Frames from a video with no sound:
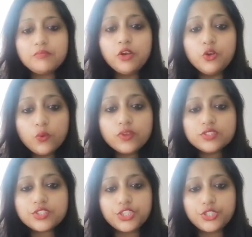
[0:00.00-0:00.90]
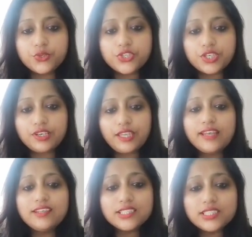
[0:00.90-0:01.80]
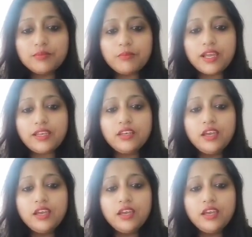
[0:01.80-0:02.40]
no institution can determine